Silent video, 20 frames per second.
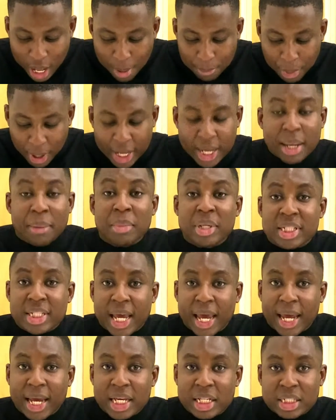But
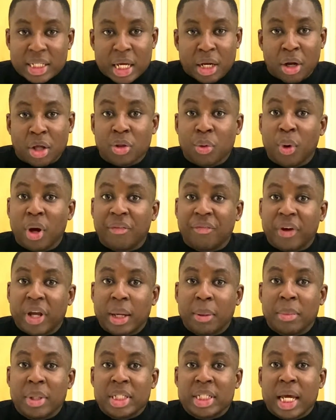imitate, another word for
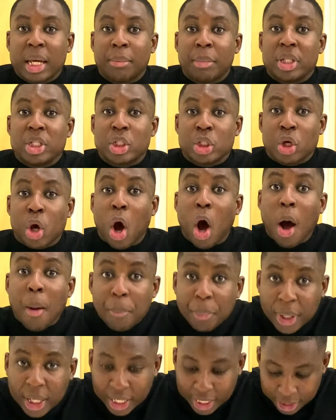imitate means
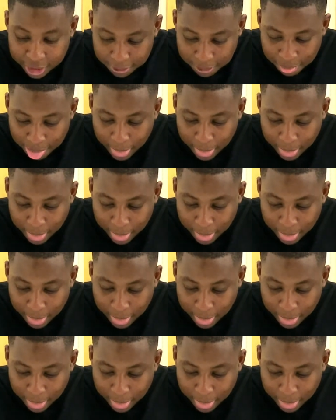copy,